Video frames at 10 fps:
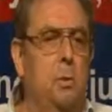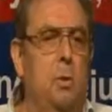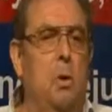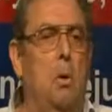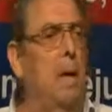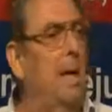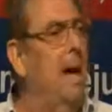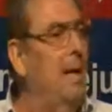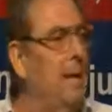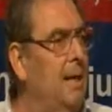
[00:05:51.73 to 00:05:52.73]
who, who are
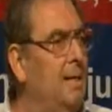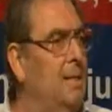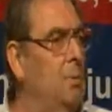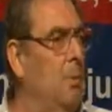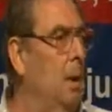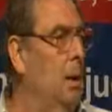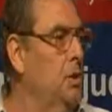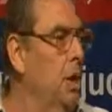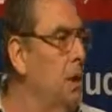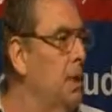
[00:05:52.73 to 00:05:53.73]
addicts, who are
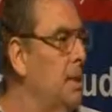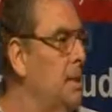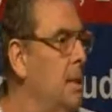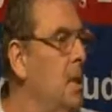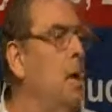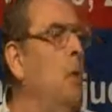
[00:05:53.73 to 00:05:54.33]
junkies,